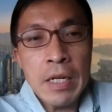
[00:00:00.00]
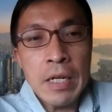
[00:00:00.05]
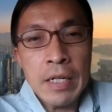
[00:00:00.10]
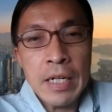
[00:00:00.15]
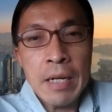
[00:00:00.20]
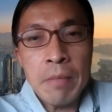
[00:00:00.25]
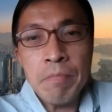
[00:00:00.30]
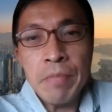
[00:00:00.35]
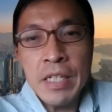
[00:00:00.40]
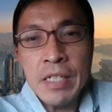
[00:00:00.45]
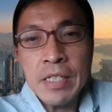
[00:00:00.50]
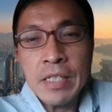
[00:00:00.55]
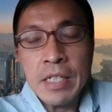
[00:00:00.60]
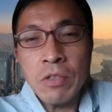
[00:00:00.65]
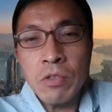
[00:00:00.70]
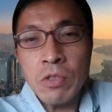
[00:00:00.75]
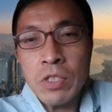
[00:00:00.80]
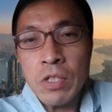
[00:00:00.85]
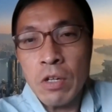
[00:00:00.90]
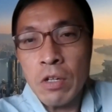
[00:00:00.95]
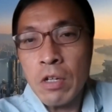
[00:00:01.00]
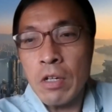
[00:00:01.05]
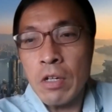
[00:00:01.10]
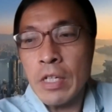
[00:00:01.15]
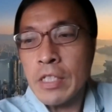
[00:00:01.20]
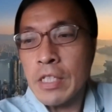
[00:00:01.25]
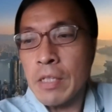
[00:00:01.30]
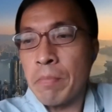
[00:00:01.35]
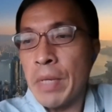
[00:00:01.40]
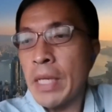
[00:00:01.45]
companies can use Hong Kong
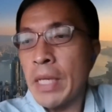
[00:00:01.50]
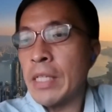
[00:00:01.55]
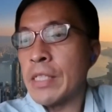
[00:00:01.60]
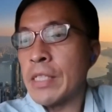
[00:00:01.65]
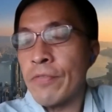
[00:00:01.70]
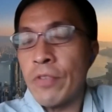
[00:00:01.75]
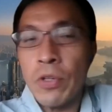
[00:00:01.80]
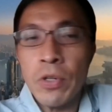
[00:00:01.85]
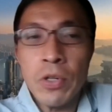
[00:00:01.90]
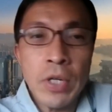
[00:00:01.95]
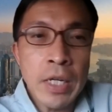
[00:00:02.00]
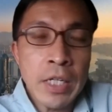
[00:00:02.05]
as a base for